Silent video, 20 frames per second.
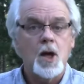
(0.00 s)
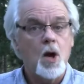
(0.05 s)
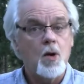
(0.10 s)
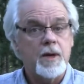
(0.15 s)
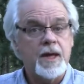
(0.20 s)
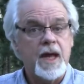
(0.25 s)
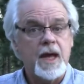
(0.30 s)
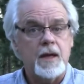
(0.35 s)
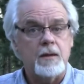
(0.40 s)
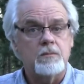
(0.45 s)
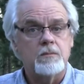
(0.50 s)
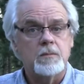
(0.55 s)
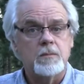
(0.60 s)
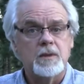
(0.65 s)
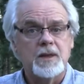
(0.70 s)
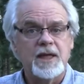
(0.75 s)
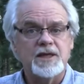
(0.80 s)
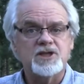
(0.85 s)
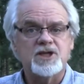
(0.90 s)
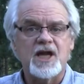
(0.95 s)
Okay,
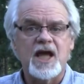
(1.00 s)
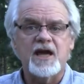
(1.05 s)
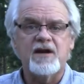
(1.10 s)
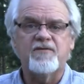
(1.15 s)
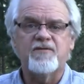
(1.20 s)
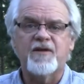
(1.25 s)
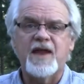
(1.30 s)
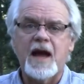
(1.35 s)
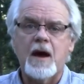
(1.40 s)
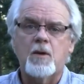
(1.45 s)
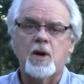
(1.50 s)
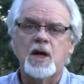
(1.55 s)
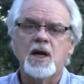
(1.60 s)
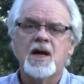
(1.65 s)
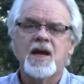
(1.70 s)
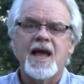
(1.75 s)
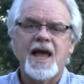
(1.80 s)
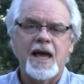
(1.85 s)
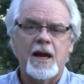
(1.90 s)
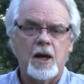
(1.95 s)
let's light a flower,
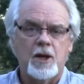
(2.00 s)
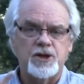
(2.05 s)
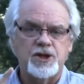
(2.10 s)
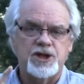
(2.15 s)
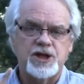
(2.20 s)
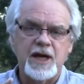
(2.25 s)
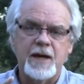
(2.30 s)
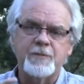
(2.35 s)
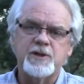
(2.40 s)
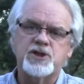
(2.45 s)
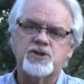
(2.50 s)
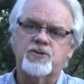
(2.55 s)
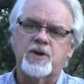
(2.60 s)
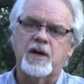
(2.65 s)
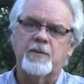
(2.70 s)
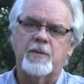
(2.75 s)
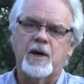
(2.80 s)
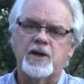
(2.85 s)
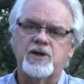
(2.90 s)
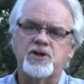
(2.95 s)
and I'll
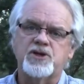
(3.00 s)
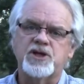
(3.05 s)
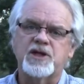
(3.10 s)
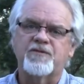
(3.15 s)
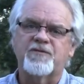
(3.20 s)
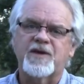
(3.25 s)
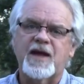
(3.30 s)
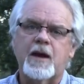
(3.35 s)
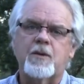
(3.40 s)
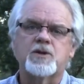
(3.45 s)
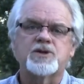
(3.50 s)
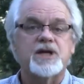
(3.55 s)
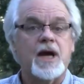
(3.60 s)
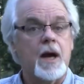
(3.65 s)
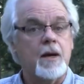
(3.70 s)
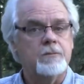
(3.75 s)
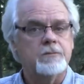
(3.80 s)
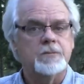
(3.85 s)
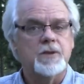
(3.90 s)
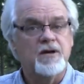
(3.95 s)
demonstrate by using flowers
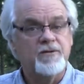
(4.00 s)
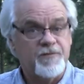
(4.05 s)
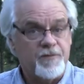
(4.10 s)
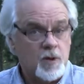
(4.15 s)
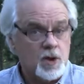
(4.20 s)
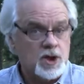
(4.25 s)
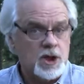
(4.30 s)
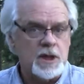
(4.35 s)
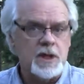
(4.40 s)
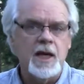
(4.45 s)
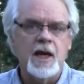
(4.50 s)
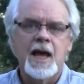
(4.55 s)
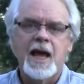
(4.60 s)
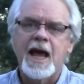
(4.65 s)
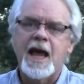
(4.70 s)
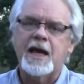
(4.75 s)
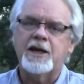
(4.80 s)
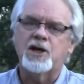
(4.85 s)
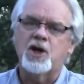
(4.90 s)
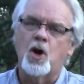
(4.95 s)
I, unfortunately,
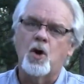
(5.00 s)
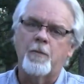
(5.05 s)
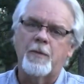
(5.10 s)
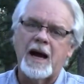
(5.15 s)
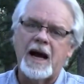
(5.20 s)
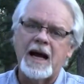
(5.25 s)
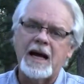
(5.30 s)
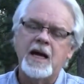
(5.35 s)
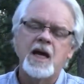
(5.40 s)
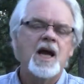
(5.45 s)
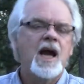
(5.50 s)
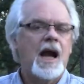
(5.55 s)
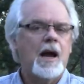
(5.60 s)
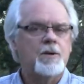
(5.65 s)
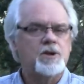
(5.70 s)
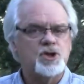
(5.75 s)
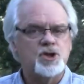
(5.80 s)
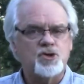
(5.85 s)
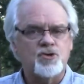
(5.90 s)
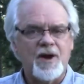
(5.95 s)
had to go buy.
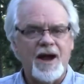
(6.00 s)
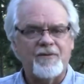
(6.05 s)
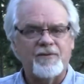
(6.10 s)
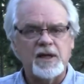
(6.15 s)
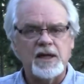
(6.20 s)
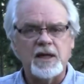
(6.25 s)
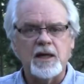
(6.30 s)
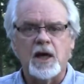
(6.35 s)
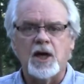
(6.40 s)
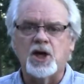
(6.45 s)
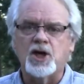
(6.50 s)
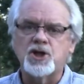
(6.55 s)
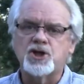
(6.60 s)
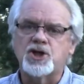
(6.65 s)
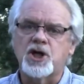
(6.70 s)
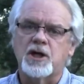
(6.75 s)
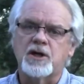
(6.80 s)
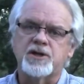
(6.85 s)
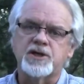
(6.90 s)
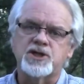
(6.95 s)
I was traveling a
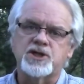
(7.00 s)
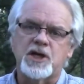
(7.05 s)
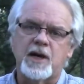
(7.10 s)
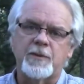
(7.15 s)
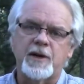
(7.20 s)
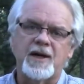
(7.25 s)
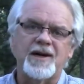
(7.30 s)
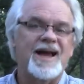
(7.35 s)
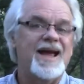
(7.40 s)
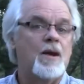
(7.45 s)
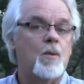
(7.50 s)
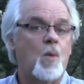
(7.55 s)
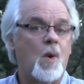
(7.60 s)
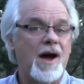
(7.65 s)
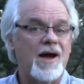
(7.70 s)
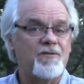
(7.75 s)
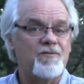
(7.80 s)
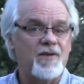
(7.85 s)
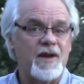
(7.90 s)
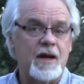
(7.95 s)
good chunk of the summer, and
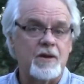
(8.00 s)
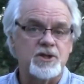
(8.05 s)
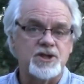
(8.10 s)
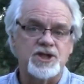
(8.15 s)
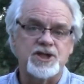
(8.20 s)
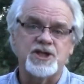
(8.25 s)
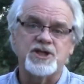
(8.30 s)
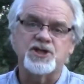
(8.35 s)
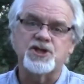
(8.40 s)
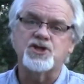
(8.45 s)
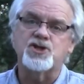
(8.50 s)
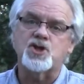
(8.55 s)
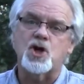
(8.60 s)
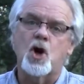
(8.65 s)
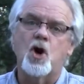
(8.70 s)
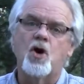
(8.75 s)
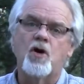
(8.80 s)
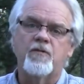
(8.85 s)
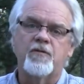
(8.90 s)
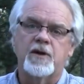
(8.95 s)
wildflower season's
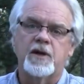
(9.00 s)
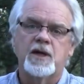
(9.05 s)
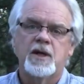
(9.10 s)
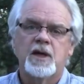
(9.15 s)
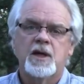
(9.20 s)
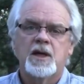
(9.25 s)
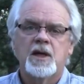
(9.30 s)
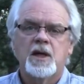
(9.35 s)
over.